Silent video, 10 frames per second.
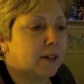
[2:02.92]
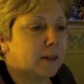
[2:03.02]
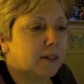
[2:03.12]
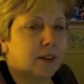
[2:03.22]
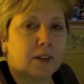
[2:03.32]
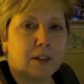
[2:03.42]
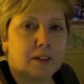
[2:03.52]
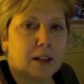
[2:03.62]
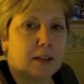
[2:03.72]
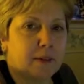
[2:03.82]
going to be falling
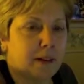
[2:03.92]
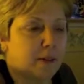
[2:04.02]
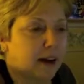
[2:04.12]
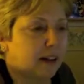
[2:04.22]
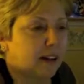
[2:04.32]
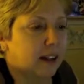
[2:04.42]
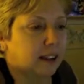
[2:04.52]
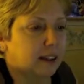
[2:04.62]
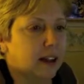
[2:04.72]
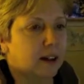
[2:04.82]
asleep in about the
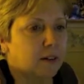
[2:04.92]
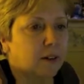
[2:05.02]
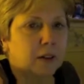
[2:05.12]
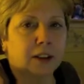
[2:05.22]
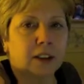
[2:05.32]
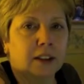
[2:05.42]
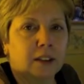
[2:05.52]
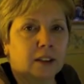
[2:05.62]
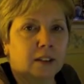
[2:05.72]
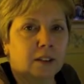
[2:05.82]
next hour, which
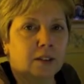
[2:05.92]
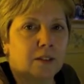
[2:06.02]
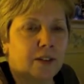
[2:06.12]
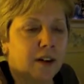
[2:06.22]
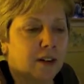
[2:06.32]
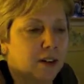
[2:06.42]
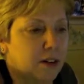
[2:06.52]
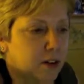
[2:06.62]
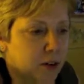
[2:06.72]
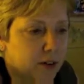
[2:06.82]
is very
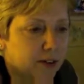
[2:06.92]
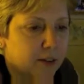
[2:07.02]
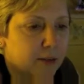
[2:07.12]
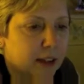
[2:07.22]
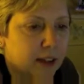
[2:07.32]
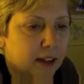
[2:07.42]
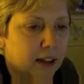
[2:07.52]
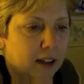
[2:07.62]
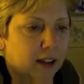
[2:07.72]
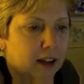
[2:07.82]
unusual for me.
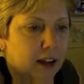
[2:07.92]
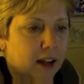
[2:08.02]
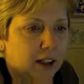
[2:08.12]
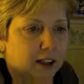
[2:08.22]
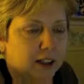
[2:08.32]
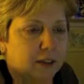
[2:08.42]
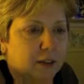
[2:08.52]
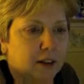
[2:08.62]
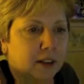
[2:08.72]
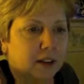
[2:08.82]
Ash is at
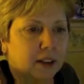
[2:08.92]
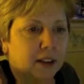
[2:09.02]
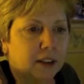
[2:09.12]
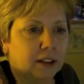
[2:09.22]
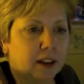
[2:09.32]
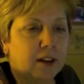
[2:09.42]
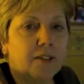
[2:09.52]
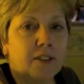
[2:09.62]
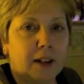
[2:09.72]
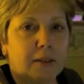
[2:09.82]
work, she should
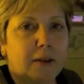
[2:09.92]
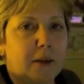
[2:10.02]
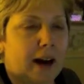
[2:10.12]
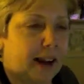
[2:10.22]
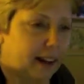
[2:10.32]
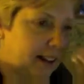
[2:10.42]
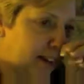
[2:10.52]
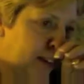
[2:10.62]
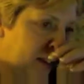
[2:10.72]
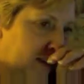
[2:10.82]
hopefully be back.
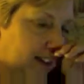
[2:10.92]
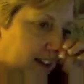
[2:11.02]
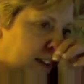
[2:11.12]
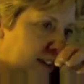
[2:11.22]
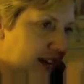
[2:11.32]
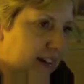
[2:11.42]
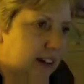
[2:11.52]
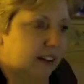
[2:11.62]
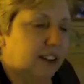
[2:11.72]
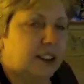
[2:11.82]

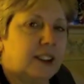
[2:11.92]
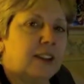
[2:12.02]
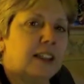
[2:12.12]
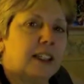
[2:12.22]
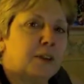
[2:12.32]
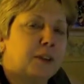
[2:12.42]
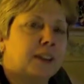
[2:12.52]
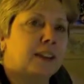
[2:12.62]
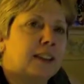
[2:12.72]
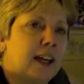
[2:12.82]
I think she's on the schedule
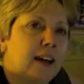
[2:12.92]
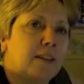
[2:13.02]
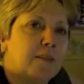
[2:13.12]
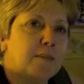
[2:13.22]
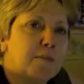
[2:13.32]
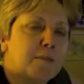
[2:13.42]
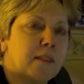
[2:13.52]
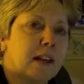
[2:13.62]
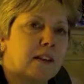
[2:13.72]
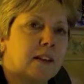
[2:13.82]
till 10.
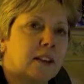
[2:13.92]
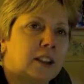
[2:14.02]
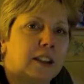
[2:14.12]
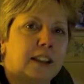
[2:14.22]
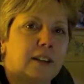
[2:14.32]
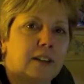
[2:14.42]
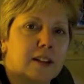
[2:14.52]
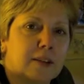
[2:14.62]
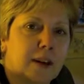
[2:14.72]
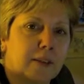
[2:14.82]
She said, don't
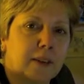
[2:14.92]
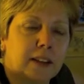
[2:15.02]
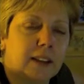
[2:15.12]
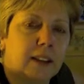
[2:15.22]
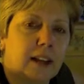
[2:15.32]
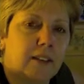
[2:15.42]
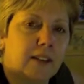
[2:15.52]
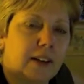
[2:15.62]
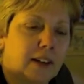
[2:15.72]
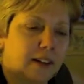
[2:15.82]
expect me till
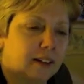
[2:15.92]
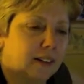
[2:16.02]
11.